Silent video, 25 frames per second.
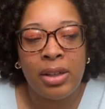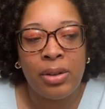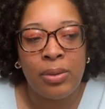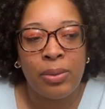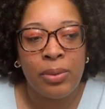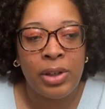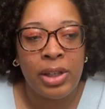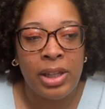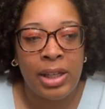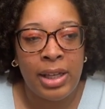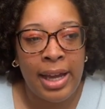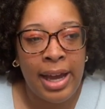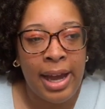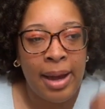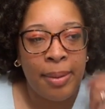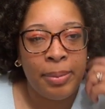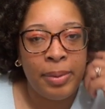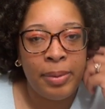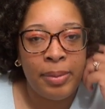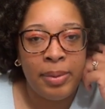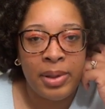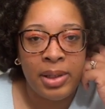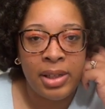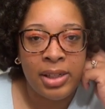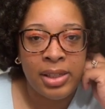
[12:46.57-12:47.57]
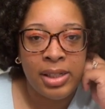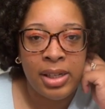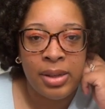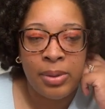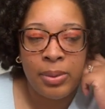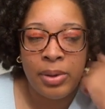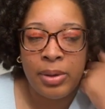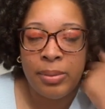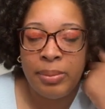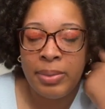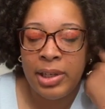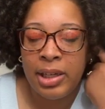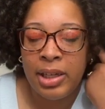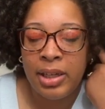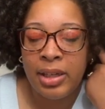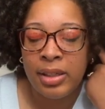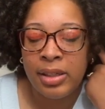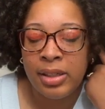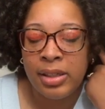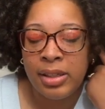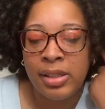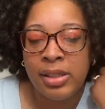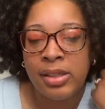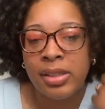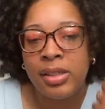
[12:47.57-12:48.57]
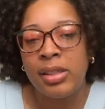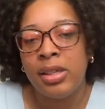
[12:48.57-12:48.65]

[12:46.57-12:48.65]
really happy, because I wouldn't be honest.